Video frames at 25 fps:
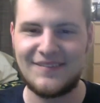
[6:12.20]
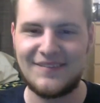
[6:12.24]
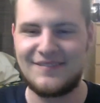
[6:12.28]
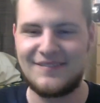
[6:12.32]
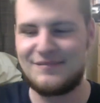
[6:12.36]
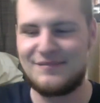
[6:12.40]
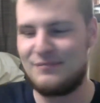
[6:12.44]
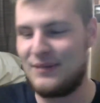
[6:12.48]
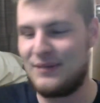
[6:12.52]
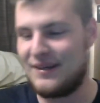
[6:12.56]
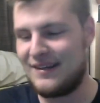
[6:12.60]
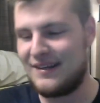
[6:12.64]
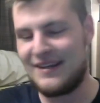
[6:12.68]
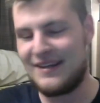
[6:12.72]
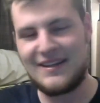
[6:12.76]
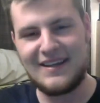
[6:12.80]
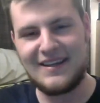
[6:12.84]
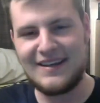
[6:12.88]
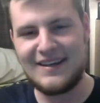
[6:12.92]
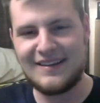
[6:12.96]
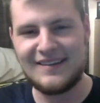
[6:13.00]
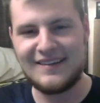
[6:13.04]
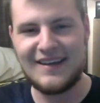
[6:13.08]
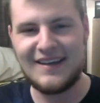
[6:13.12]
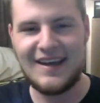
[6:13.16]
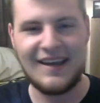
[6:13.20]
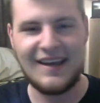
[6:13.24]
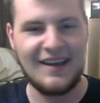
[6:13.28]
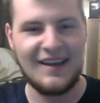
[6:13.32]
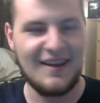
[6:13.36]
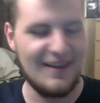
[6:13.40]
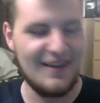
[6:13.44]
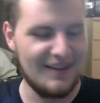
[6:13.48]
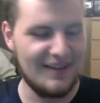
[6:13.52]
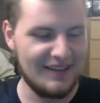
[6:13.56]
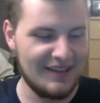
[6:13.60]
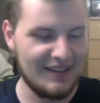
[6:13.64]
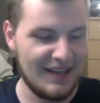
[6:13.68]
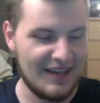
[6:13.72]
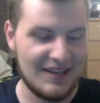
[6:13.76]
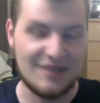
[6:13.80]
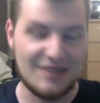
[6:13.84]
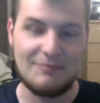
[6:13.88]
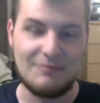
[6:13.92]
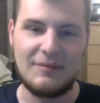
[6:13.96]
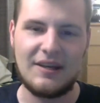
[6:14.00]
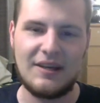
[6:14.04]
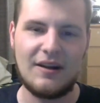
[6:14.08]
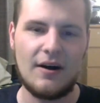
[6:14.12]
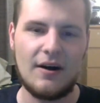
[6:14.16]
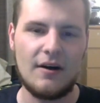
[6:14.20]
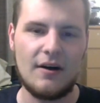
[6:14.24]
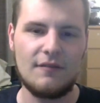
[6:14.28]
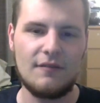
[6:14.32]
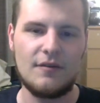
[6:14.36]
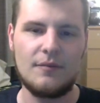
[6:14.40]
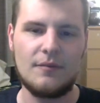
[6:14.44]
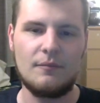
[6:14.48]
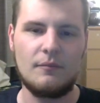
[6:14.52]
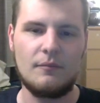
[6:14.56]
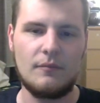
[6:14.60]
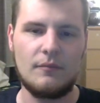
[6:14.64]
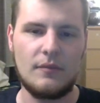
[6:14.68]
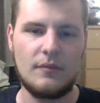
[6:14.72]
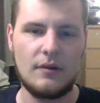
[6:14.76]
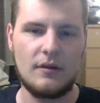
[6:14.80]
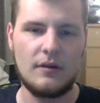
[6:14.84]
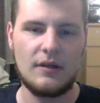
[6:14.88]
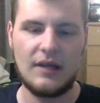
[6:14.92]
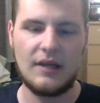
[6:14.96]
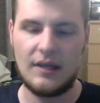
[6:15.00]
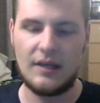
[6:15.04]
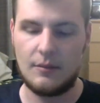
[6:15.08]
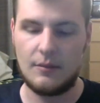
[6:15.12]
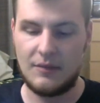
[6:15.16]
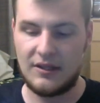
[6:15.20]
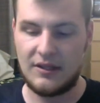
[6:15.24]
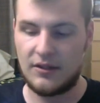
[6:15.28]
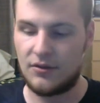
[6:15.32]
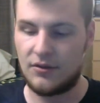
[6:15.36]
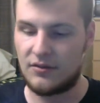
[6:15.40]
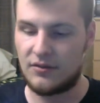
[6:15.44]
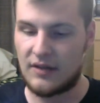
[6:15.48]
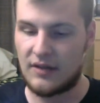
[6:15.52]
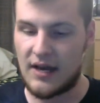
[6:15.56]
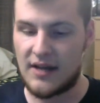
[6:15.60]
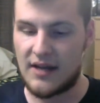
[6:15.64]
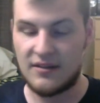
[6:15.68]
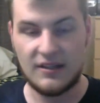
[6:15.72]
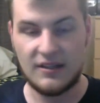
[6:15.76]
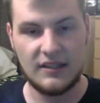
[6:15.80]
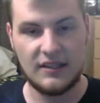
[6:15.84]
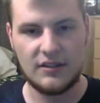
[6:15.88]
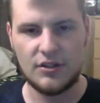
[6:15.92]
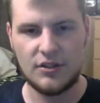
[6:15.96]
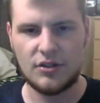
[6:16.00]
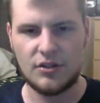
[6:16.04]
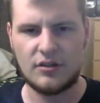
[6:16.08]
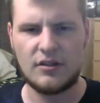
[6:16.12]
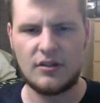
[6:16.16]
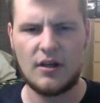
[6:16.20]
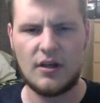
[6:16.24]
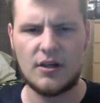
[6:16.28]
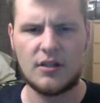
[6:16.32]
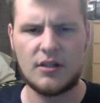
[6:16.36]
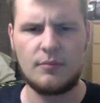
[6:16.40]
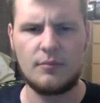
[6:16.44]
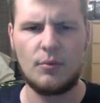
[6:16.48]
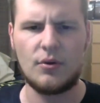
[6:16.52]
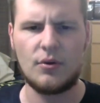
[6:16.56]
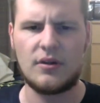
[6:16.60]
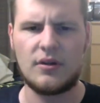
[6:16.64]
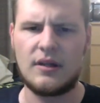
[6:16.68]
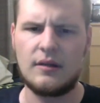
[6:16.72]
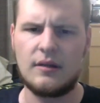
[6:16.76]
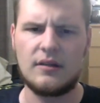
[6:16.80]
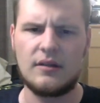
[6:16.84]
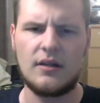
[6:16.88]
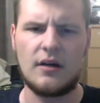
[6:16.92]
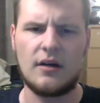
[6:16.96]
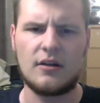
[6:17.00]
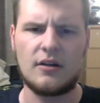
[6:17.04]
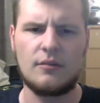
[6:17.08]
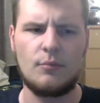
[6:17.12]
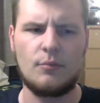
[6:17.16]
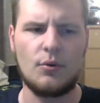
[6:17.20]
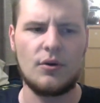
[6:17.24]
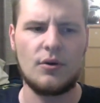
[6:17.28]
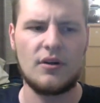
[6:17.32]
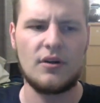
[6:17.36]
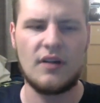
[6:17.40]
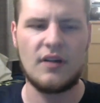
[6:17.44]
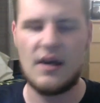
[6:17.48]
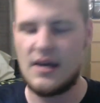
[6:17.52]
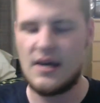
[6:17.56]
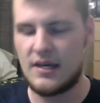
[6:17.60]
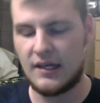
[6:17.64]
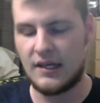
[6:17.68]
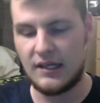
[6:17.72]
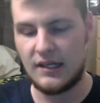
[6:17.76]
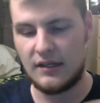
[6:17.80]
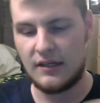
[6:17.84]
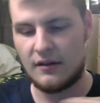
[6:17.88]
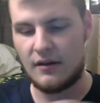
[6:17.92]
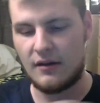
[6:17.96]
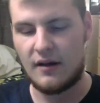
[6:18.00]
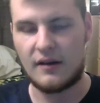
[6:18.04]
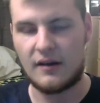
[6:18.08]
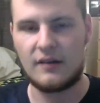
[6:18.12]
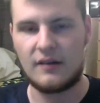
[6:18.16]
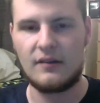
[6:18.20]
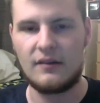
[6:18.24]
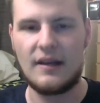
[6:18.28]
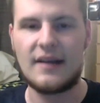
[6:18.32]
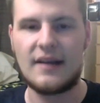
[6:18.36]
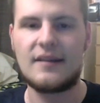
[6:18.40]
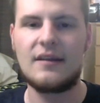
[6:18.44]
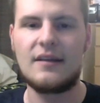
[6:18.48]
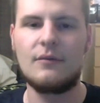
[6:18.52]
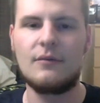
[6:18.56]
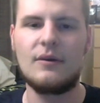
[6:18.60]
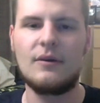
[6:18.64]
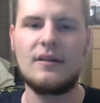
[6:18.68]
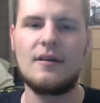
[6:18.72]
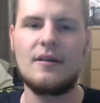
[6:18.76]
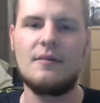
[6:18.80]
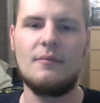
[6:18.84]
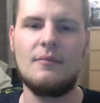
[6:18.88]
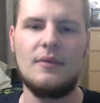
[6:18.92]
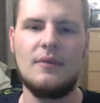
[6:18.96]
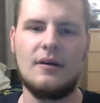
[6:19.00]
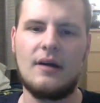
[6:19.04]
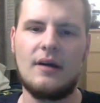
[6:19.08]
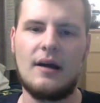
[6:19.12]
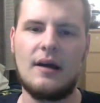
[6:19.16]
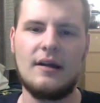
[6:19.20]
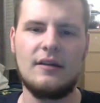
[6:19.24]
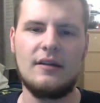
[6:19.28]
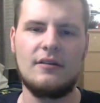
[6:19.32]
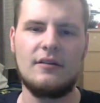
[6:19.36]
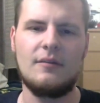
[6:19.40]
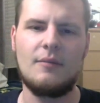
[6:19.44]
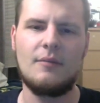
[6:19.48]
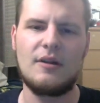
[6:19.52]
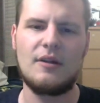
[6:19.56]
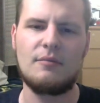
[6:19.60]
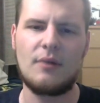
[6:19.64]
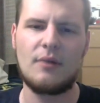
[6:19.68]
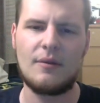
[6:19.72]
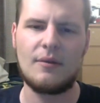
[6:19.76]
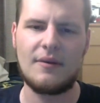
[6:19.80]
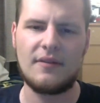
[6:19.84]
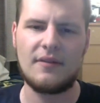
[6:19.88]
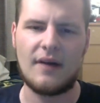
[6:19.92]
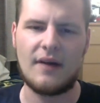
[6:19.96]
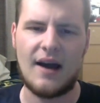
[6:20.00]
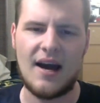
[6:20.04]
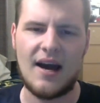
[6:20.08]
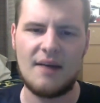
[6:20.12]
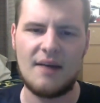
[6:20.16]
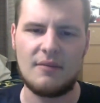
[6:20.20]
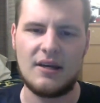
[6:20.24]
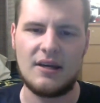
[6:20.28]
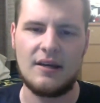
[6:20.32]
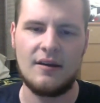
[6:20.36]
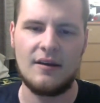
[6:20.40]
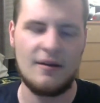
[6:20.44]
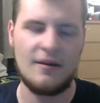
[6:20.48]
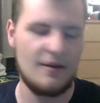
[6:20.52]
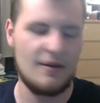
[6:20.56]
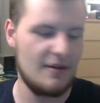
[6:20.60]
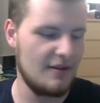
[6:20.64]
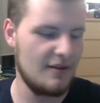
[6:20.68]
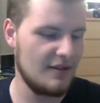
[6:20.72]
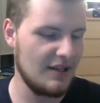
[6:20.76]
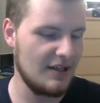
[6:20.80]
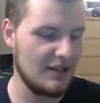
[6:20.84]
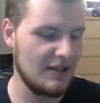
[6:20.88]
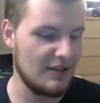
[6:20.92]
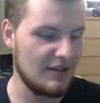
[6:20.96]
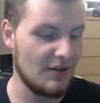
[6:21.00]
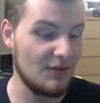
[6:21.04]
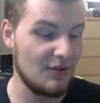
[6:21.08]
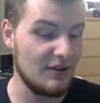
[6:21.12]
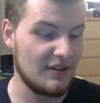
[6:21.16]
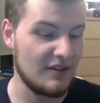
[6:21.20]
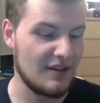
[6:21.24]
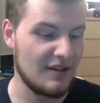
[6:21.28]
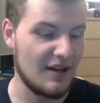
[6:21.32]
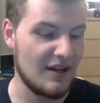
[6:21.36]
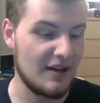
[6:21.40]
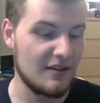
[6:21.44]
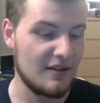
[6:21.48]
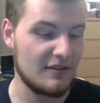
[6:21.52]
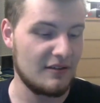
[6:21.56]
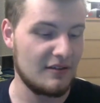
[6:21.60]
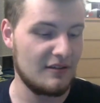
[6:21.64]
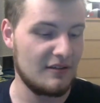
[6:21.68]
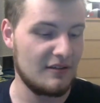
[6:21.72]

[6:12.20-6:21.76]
But at the end of the day, getting to meet all of them, getting to meet those guys, getting to just talk sports, getting to talk collecting with them. And that's the best part about the hobby. Get to know these guys.